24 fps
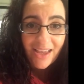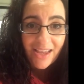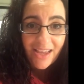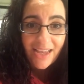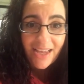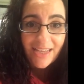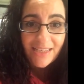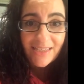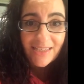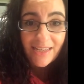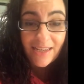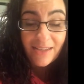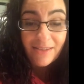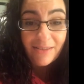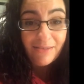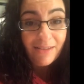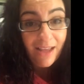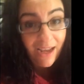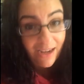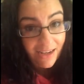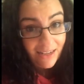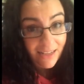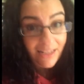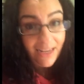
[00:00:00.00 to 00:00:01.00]
it's
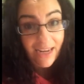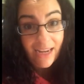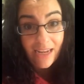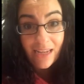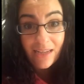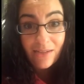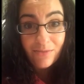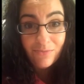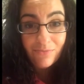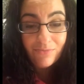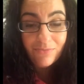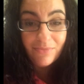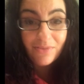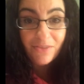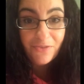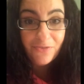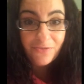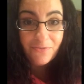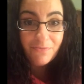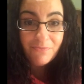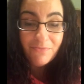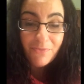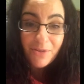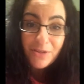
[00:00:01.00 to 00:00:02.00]
luckily
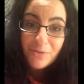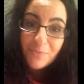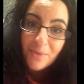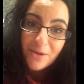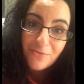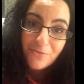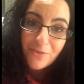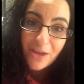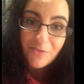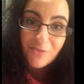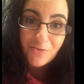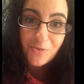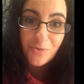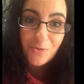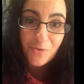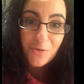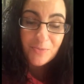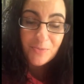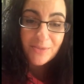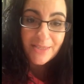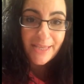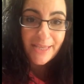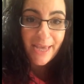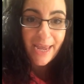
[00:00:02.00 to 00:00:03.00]
one of my favorite
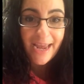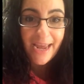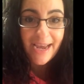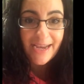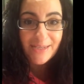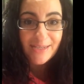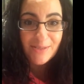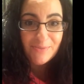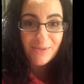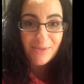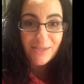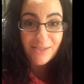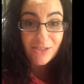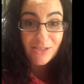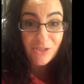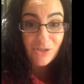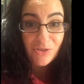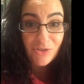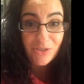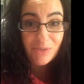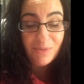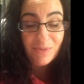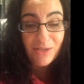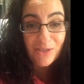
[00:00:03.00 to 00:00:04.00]
rooms in the house because I
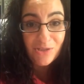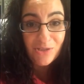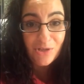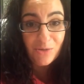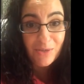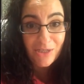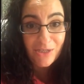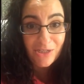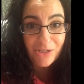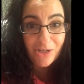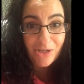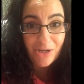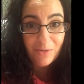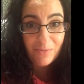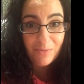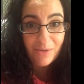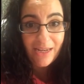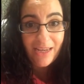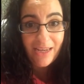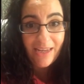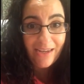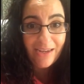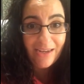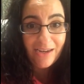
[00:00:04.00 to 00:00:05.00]
do spend so much time
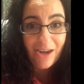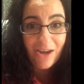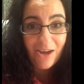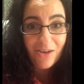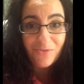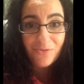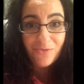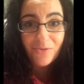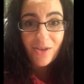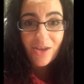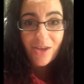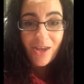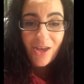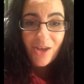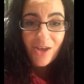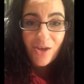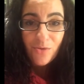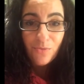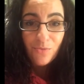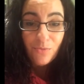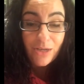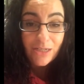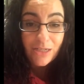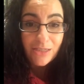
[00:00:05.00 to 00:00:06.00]
in here. I've
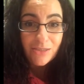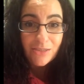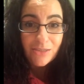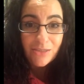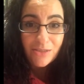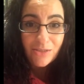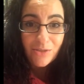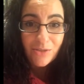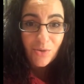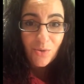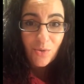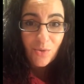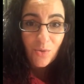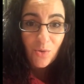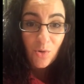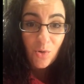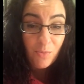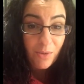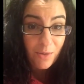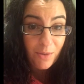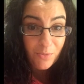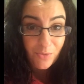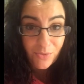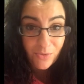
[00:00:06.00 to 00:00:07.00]
written
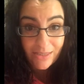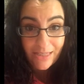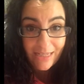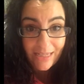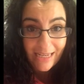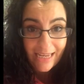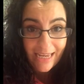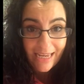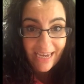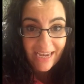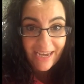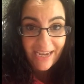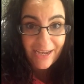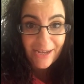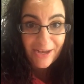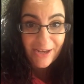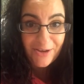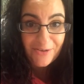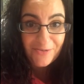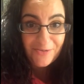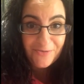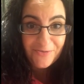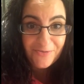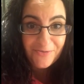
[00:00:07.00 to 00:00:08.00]
all my books in here.
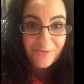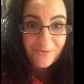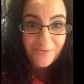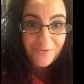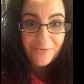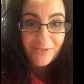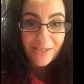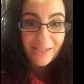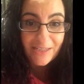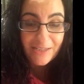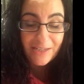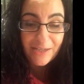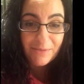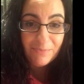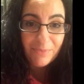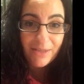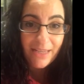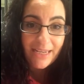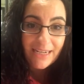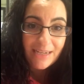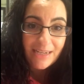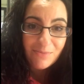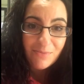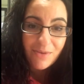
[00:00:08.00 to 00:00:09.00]
I've just
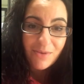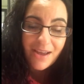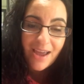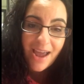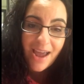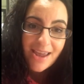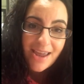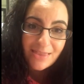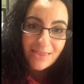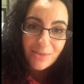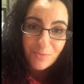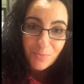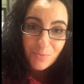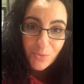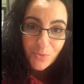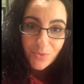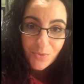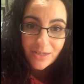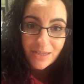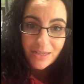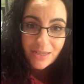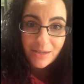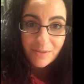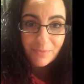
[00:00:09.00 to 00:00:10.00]
completed my 8th
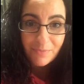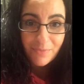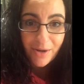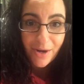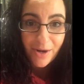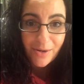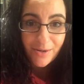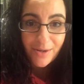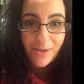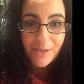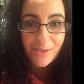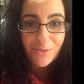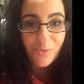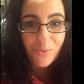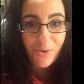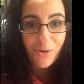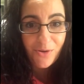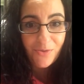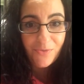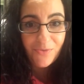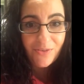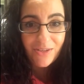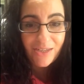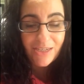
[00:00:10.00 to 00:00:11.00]
book, Paradise
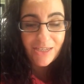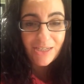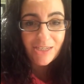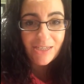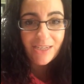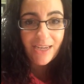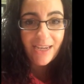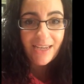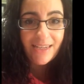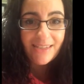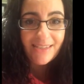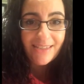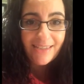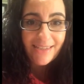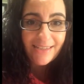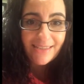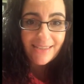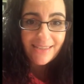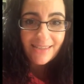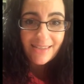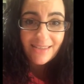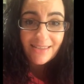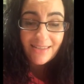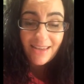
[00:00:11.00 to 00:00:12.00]
Road, for Hachette.
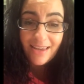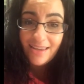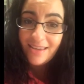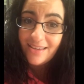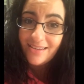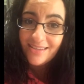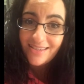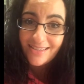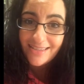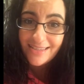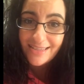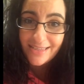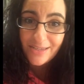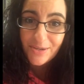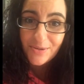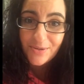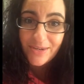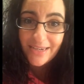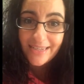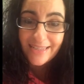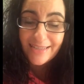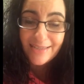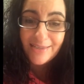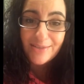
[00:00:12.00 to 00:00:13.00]
It's the 2nd in the
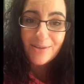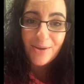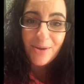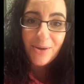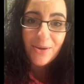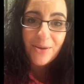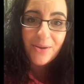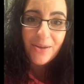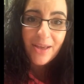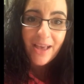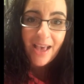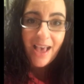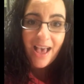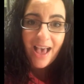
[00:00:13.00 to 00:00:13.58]
series. So